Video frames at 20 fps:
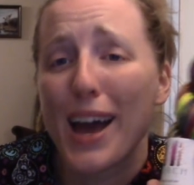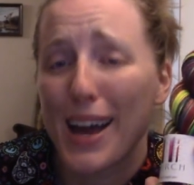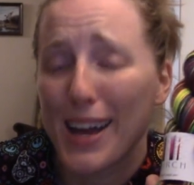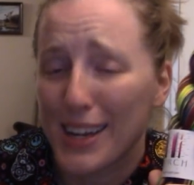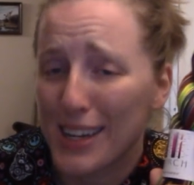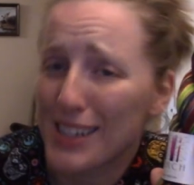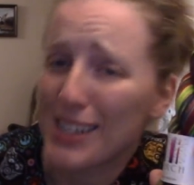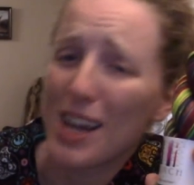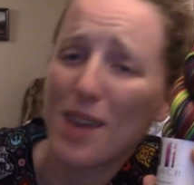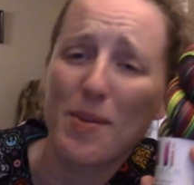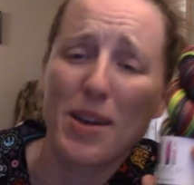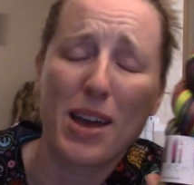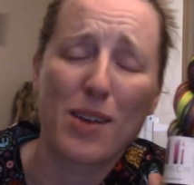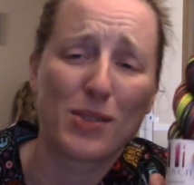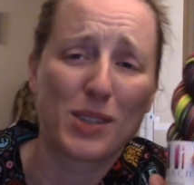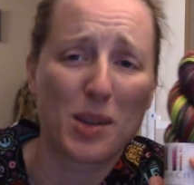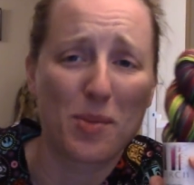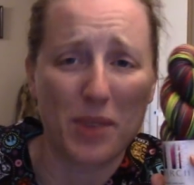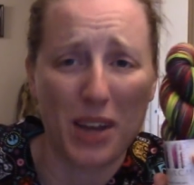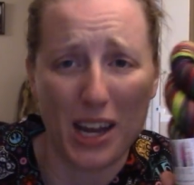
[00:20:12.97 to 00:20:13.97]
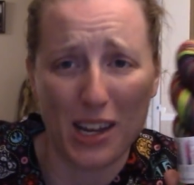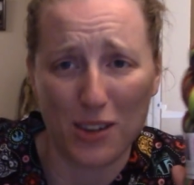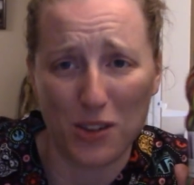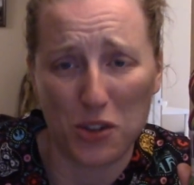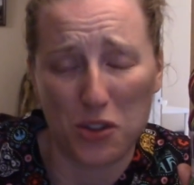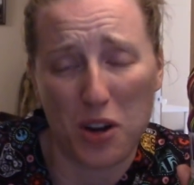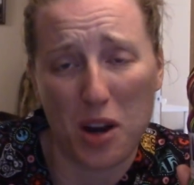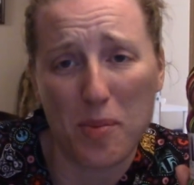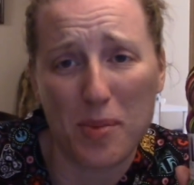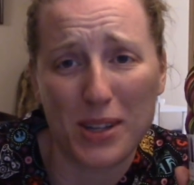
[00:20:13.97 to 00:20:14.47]
Anytime I have some kind of
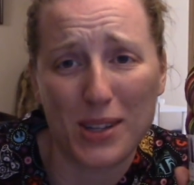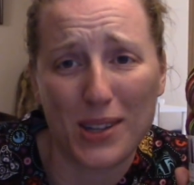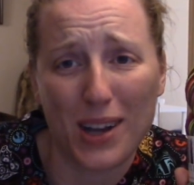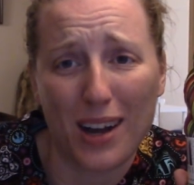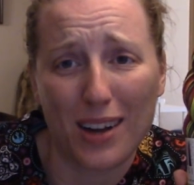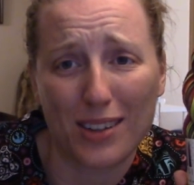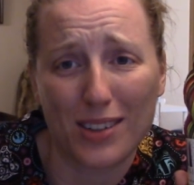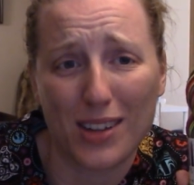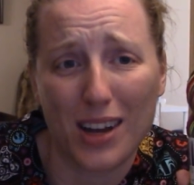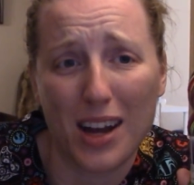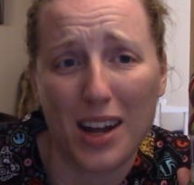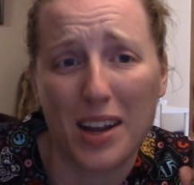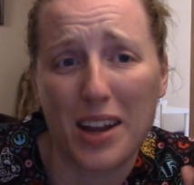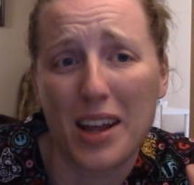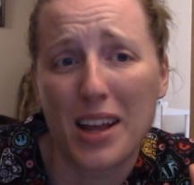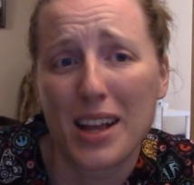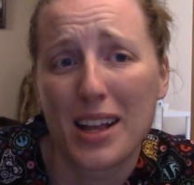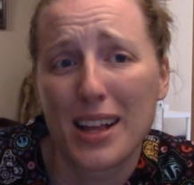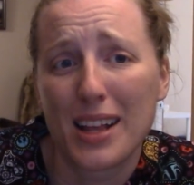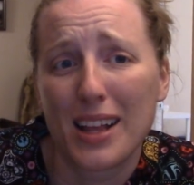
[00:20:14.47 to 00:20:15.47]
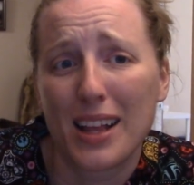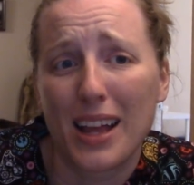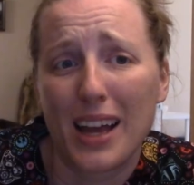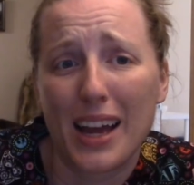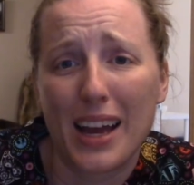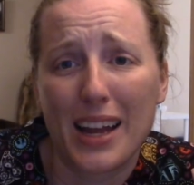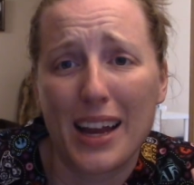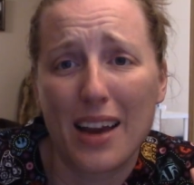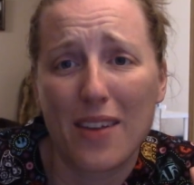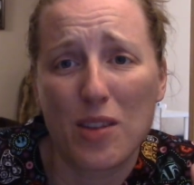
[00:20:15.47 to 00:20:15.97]
stripy socks on
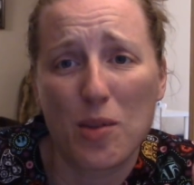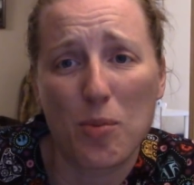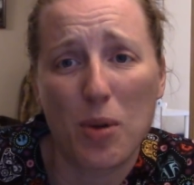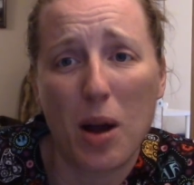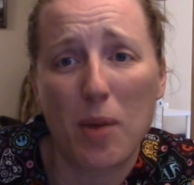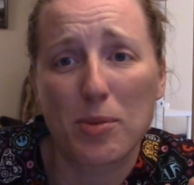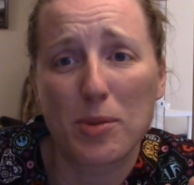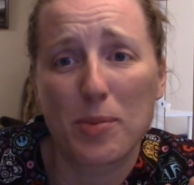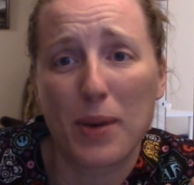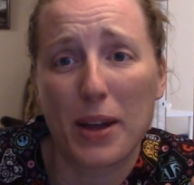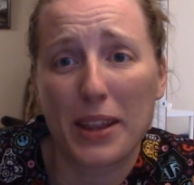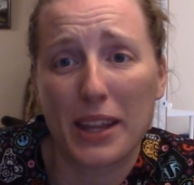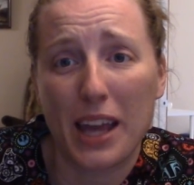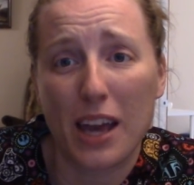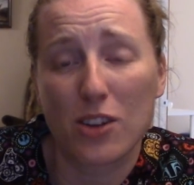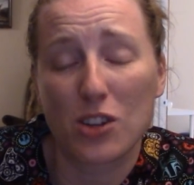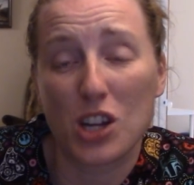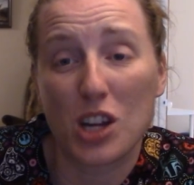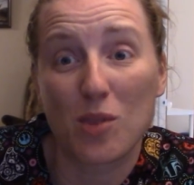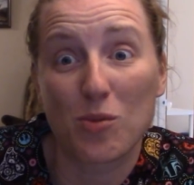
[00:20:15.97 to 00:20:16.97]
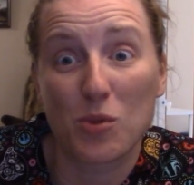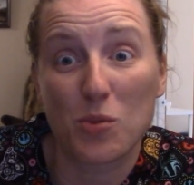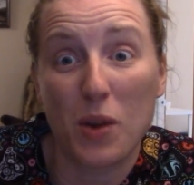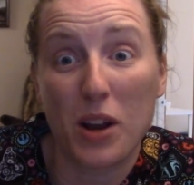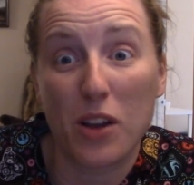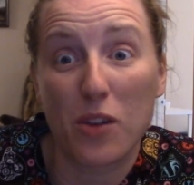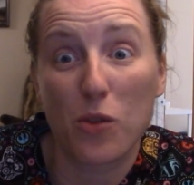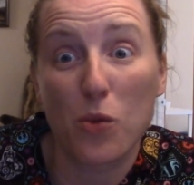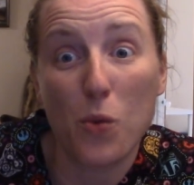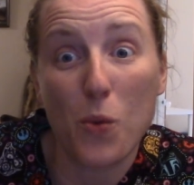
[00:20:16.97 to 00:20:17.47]
and have them propped up on the couch, he comes
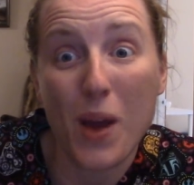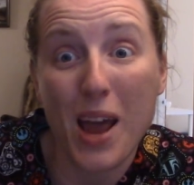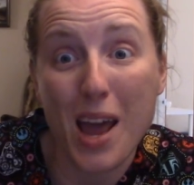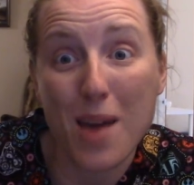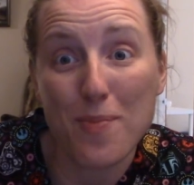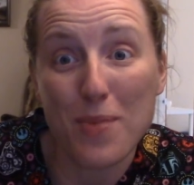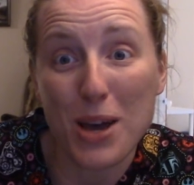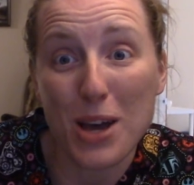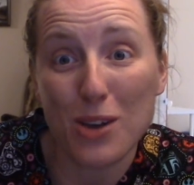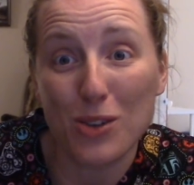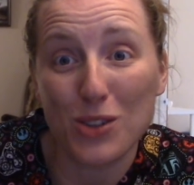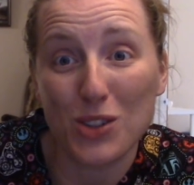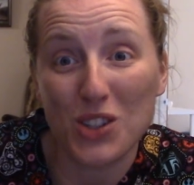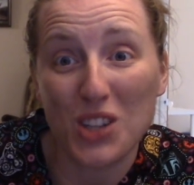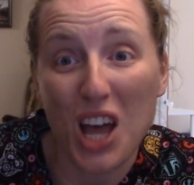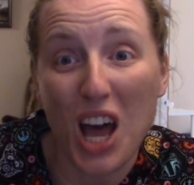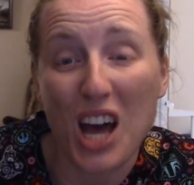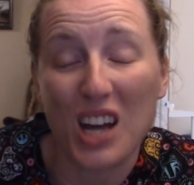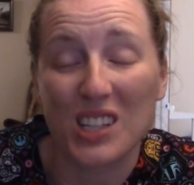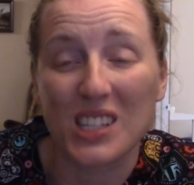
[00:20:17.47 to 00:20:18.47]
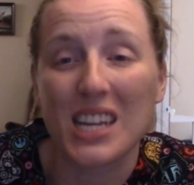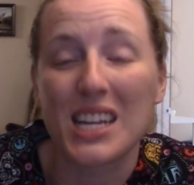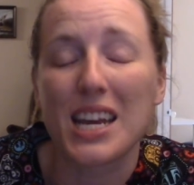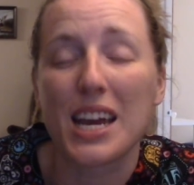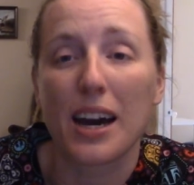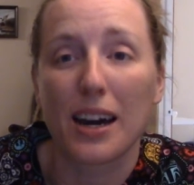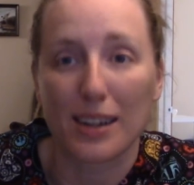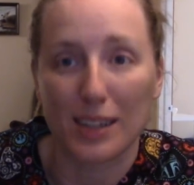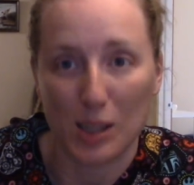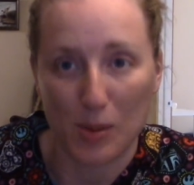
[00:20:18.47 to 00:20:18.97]
running, rainbow socks, and
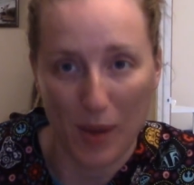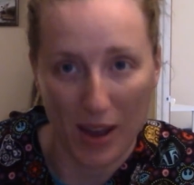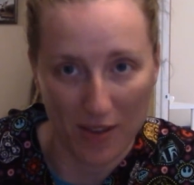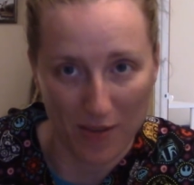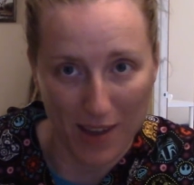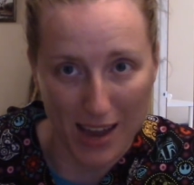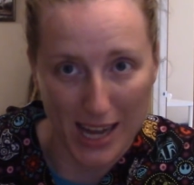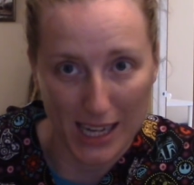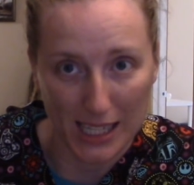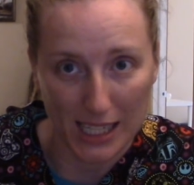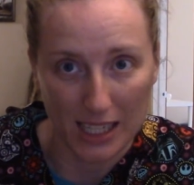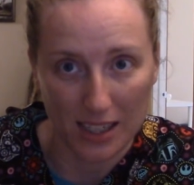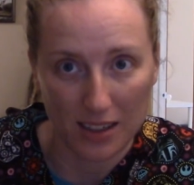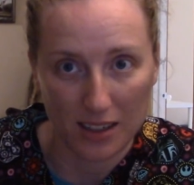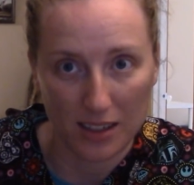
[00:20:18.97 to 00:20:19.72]
he hugs my feet.